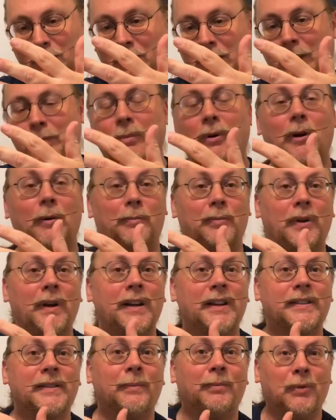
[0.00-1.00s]
people are
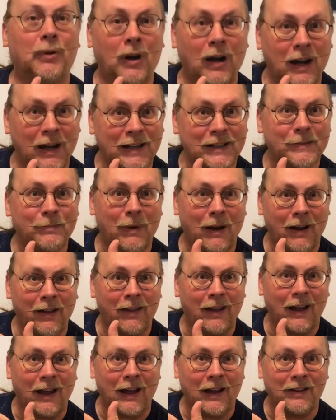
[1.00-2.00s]
pretty surprised by
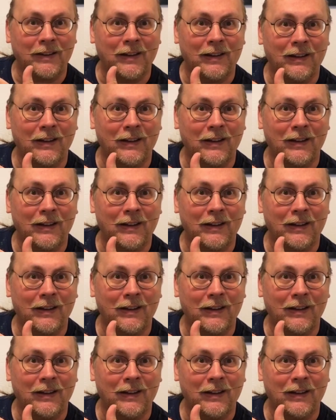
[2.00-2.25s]
that.